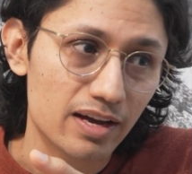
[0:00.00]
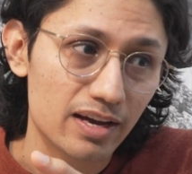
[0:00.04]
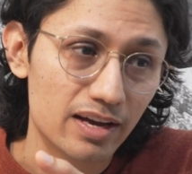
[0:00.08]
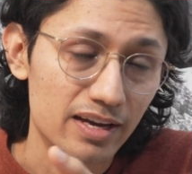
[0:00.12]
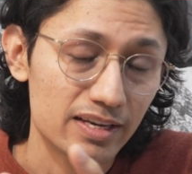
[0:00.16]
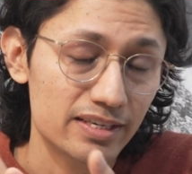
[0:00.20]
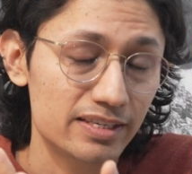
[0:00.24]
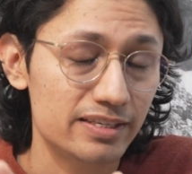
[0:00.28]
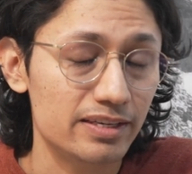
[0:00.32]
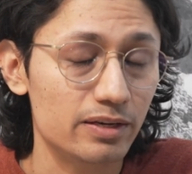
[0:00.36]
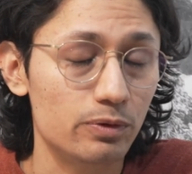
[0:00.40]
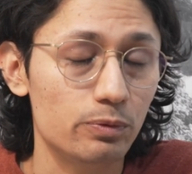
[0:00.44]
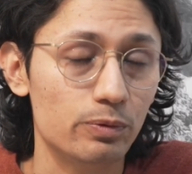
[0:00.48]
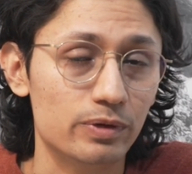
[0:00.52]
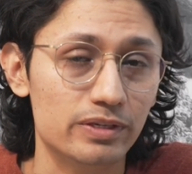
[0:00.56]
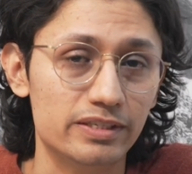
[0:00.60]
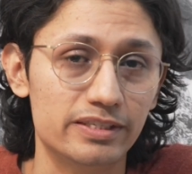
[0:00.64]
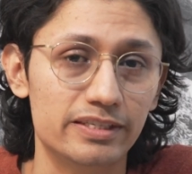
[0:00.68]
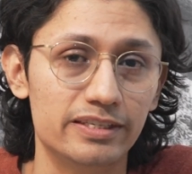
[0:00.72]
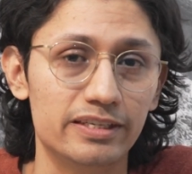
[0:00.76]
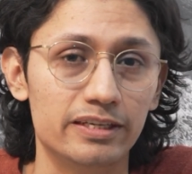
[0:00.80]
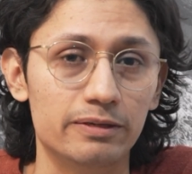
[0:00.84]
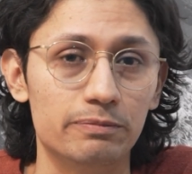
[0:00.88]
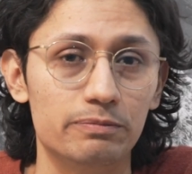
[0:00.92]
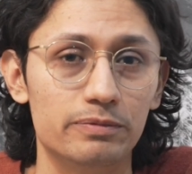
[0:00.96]
as it
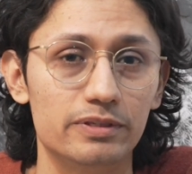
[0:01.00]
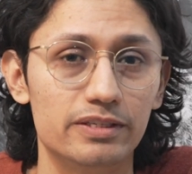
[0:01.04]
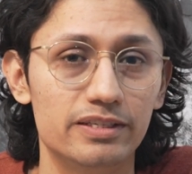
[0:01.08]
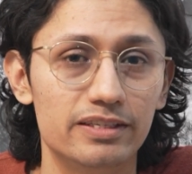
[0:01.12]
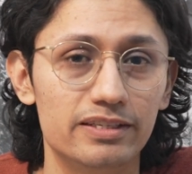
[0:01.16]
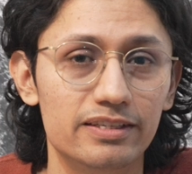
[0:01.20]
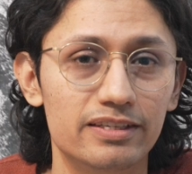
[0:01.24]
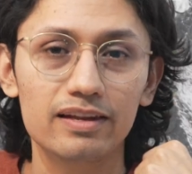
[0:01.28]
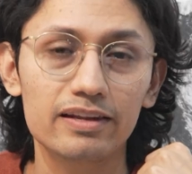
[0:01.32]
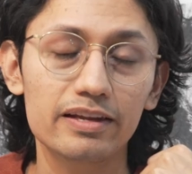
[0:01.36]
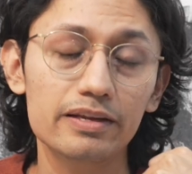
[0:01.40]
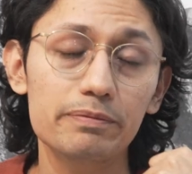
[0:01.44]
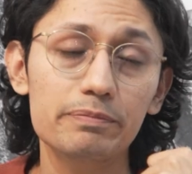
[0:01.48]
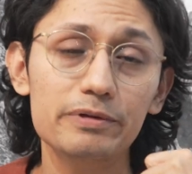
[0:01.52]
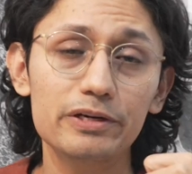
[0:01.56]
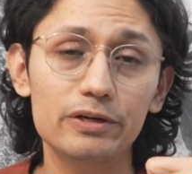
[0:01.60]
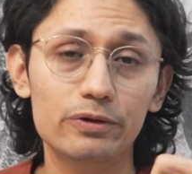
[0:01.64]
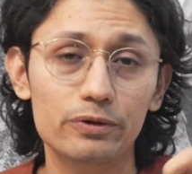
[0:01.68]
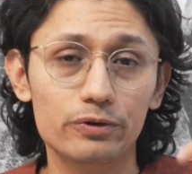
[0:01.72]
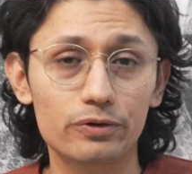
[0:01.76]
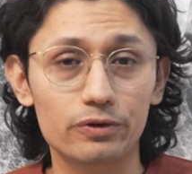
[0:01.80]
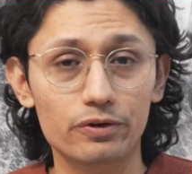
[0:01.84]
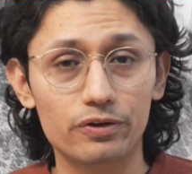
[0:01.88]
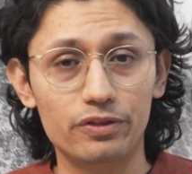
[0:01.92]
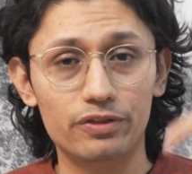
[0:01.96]
once seemed. Let me
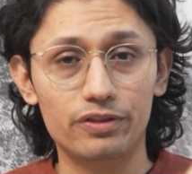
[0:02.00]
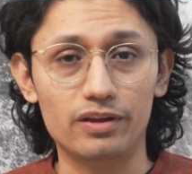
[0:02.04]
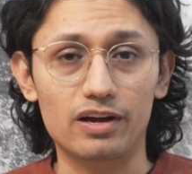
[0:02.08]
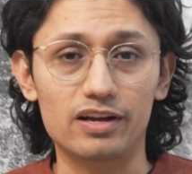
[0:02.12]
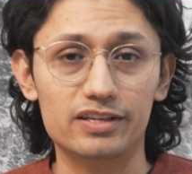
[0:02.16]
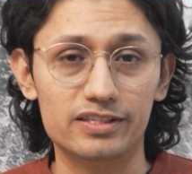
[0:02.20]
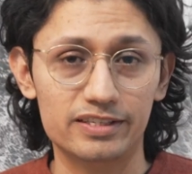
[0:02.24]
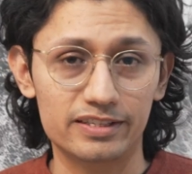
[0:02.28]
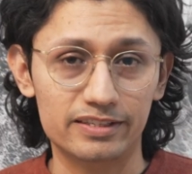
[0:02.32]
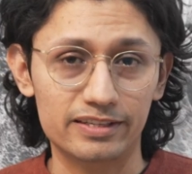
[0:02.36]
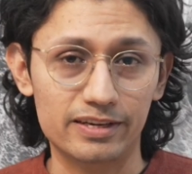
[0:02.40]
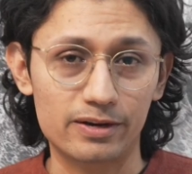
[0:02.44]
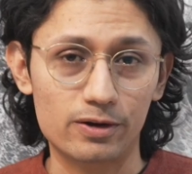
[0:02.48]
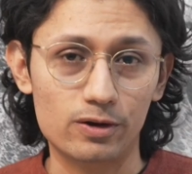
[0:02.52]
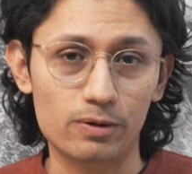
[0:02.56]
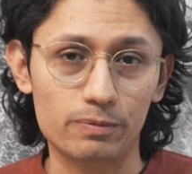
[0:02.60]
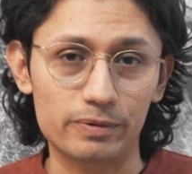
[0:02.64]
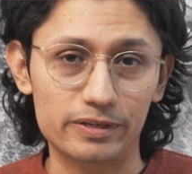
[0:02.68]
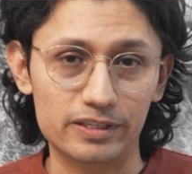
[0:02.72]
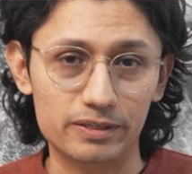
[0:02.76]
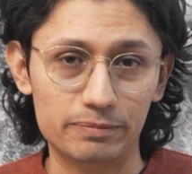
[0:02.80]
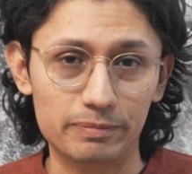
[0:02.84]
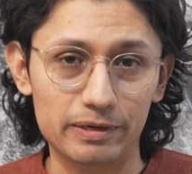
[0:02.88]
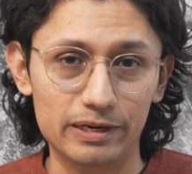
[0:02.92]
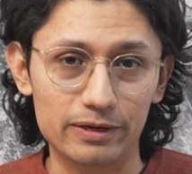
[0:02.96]
know your thoughts in the
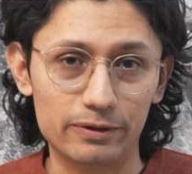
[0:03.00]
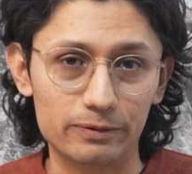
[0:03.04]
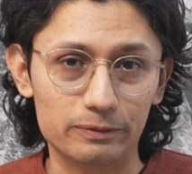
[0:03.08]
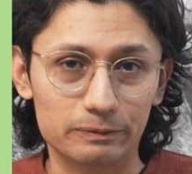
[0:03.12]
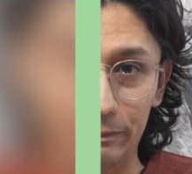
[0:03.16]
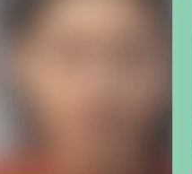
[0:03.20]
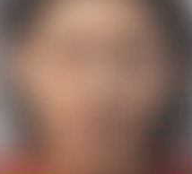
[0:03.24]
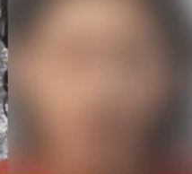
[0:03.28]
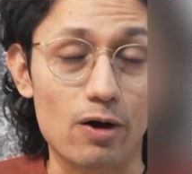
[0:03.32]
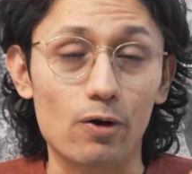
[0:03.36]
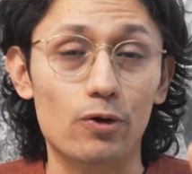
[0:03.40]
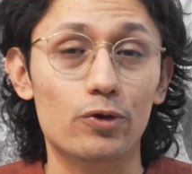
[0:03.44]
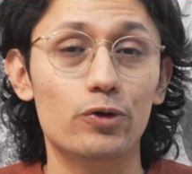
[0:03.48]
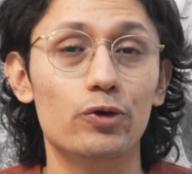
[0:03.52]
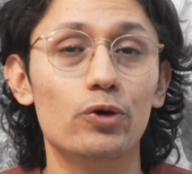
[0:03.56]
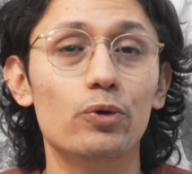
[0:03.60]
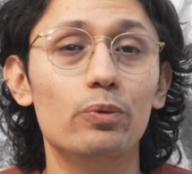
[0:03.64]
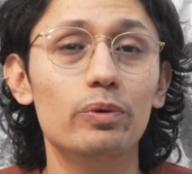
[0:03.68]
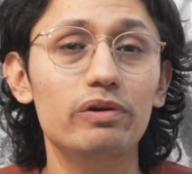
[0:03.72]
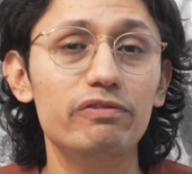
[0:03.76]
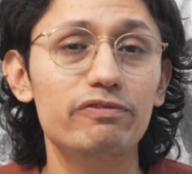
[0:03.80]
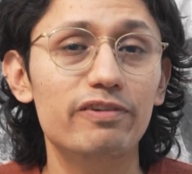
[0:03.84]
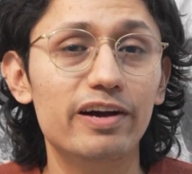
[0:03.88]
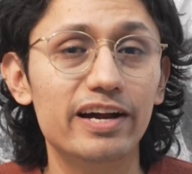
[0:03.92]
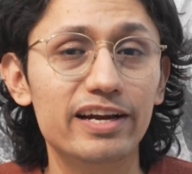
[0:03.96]
comments below. Now, you
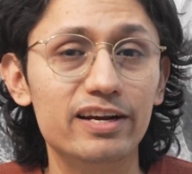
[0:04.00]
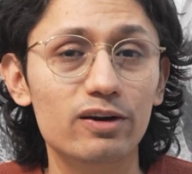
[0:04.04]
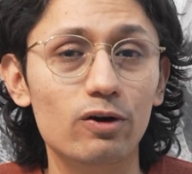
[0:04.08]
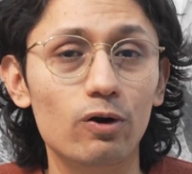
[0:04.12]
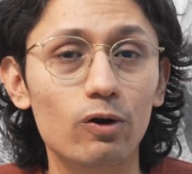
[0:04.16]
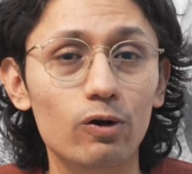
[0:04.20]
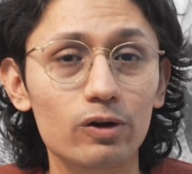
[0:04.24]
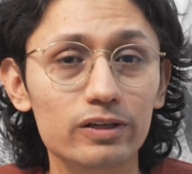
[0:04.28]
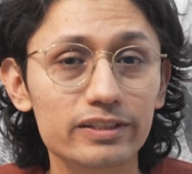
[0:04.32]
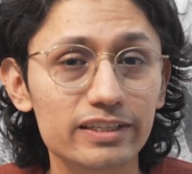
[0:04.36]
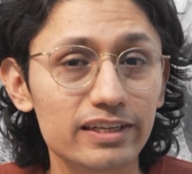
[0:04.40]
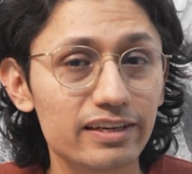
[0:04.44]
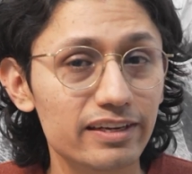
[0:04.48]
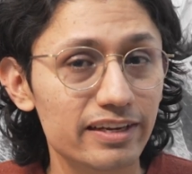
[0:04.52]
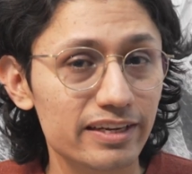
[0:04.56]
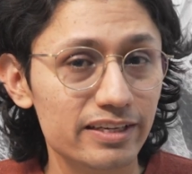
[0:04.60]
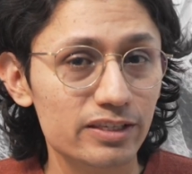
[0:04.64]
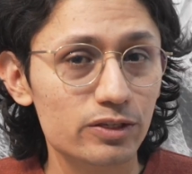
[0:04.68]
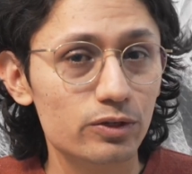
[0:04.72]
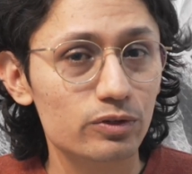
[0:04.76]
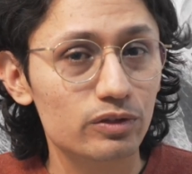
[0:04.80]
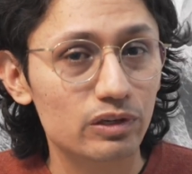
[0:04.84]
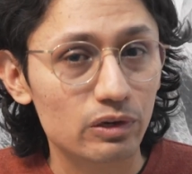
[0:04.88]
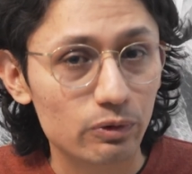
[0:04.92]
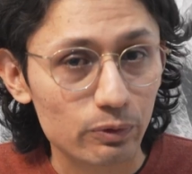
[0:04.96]
will find all the
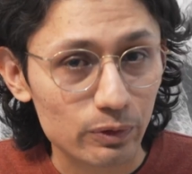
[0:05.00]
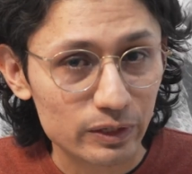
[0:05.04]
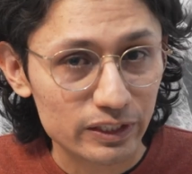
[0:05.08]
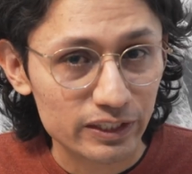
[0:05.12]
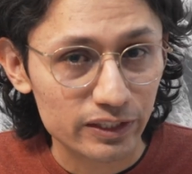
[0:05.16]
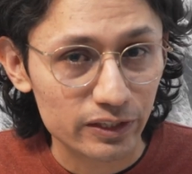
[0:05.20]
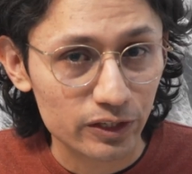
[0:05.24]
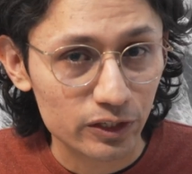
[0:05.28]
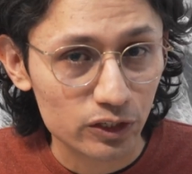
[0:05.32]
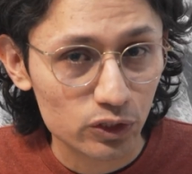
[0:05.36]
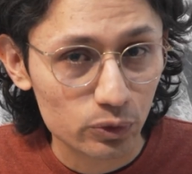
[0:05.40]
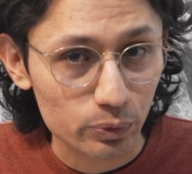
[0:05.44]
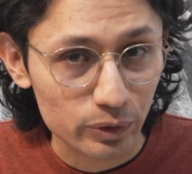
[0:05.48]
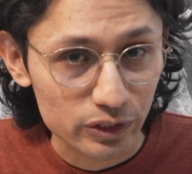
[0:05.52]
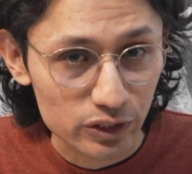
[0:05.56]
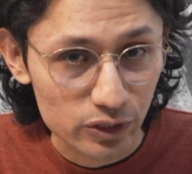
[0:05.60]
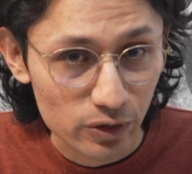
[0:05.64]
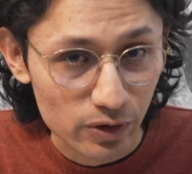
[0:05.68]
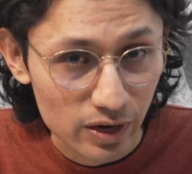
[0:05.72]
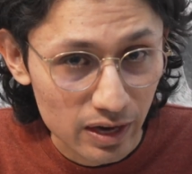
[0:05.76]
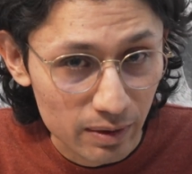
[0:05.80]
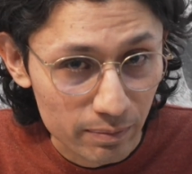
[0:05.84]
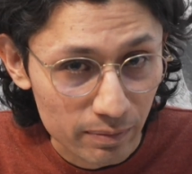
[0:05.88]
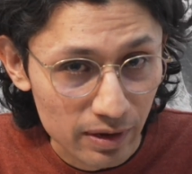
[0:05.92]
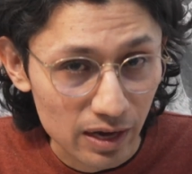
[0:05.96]
links to the research we
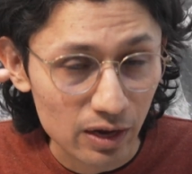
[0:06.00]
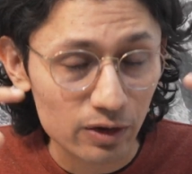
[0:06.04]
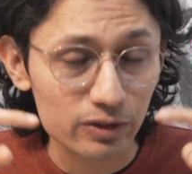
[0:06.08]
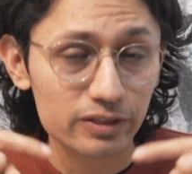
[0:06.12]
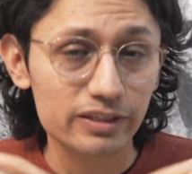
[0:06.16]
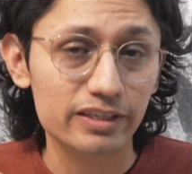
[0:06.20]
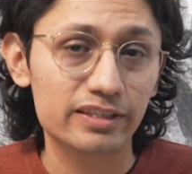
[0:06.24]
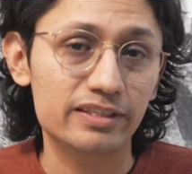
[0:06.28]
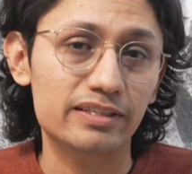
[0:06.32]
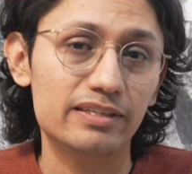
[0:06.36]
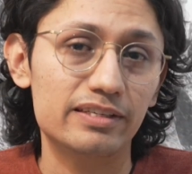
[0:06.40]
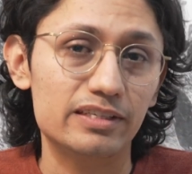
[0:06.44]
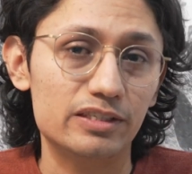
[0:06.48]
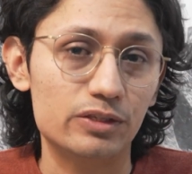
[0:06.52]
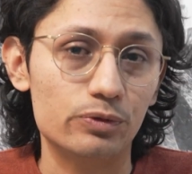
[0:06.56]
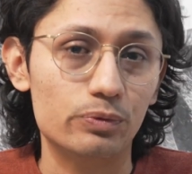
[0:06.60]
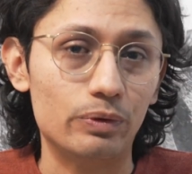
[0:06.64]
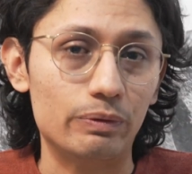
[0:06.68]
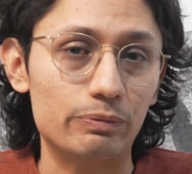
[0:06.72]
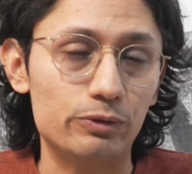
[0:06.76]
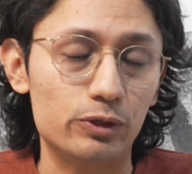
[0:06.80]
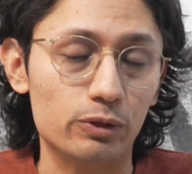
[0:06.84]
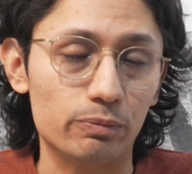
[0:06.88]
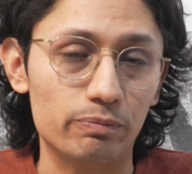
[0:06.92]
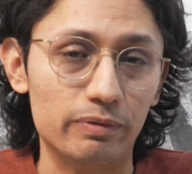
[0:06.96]
talk about in the
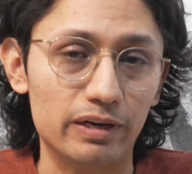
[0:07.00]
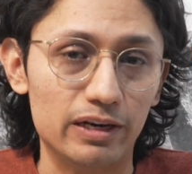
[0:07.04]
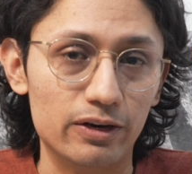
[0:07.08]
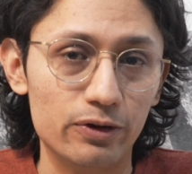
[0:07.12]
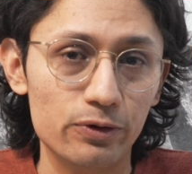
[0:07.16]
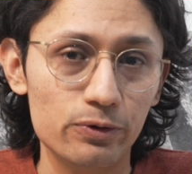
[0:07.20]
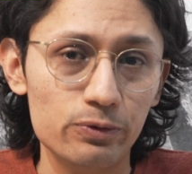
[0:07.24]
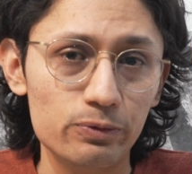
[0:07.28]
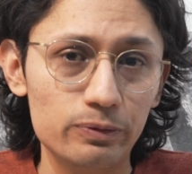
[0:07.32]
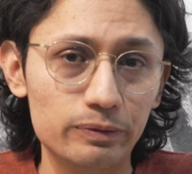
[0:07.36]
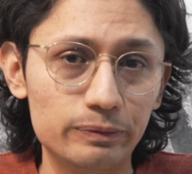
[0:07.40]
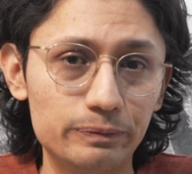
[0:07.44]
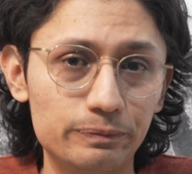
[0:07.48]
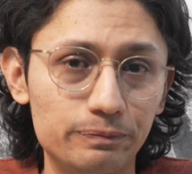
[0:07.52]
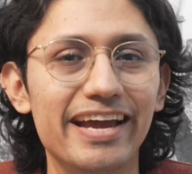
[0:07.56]
description below.